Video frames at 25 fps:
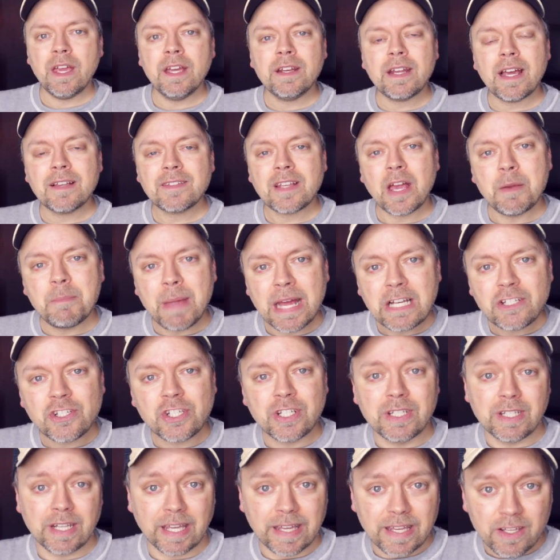And as I
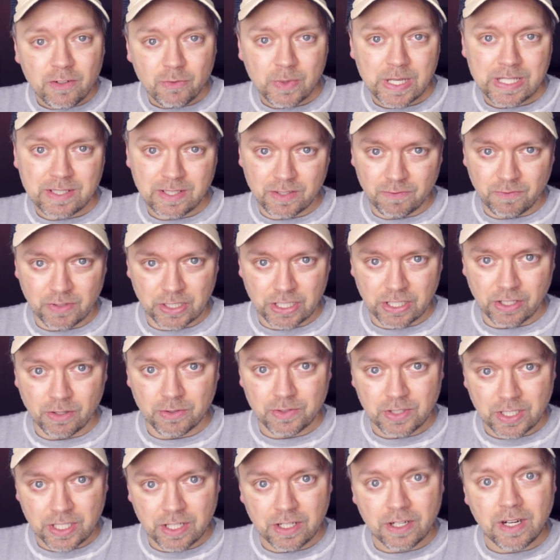mentioned in recent
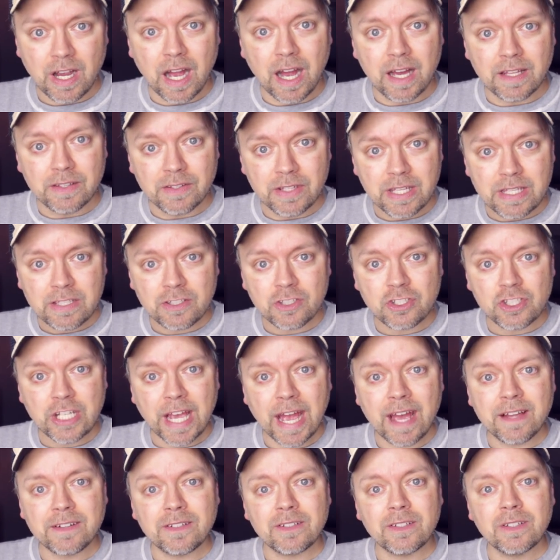videos here on this
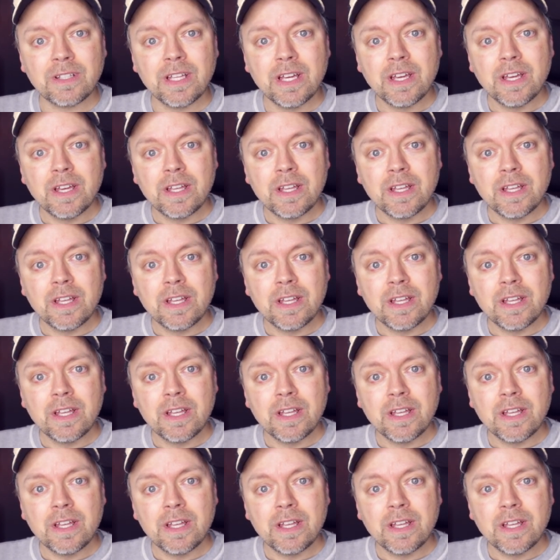channel,